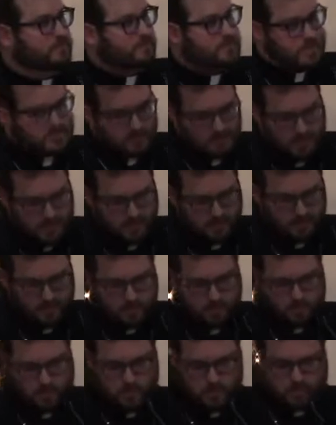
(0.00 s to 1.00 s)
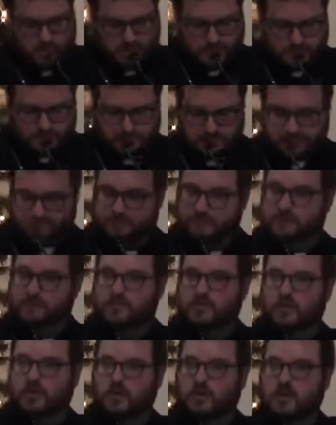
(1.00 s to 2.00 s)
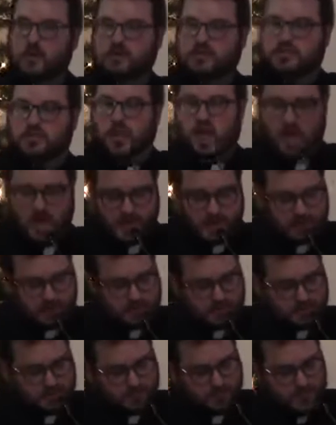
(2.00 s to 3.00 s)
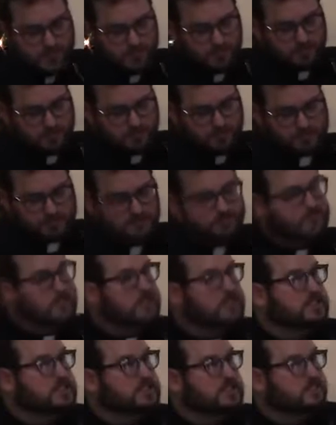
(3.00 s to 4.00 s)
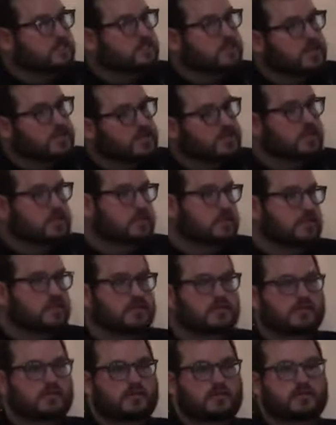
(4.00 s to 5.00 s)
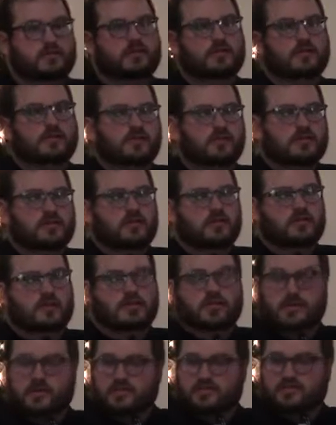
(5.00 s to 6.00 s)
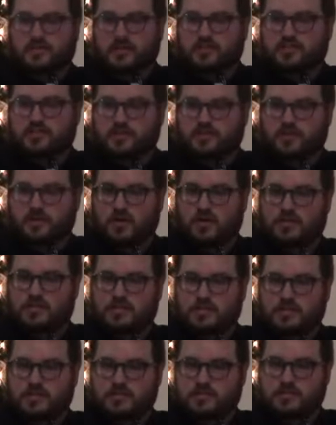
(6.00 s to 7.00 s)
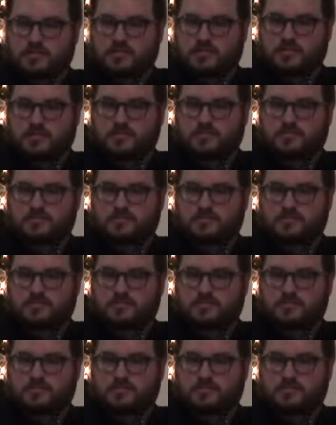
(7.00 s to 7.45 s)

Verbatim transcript: Think about it for a moment. Dying to self in submission in the confession of our sins.